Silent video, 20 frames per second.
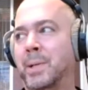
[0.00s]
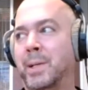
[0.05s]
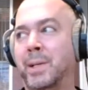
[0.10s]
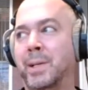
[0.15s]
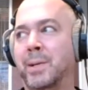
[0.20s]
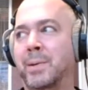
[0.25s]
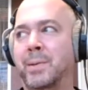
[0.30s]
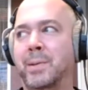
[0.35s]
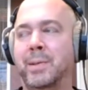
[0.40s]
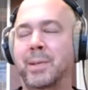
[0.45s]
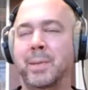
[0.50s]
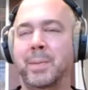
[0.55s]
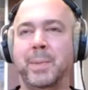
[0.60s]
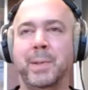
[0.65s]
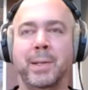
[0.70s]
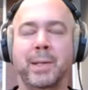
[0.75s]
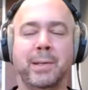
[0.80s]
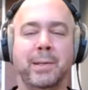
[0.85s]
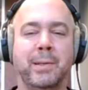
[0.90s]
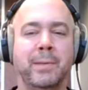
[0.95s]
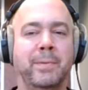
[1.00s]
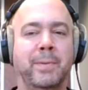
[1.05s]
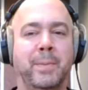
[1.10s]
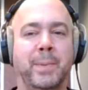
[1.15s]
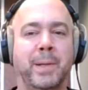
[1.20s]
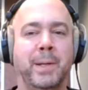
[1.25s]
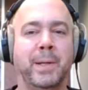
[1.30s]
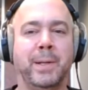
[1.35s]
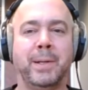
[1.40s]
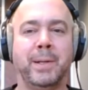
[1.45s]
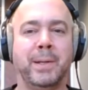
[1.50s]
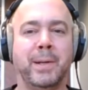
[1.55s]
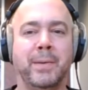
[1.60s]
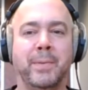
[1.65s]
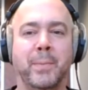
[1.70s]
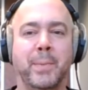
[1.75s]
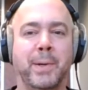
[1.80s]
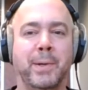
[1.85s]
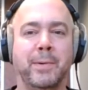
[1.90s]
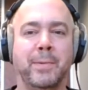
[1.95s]
You can go there, you can meet like Cliffy B and have
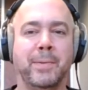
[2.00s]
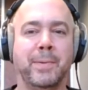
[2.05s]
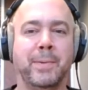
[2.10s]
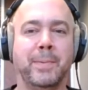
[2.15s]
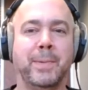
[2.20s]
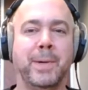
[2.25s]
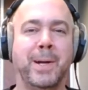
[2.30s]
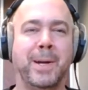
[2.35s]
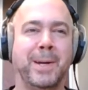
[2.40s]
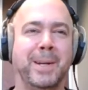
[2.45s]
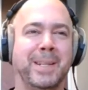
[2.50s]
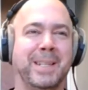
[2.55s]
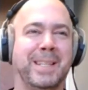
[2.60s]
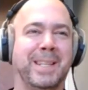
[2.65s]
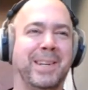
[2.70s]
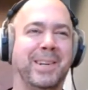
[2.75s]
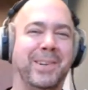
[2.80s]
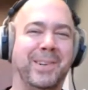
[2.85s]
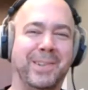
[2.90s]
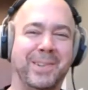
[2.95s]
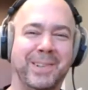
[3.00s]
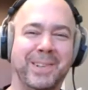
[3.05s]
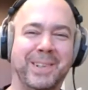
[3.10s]
a beer with him. So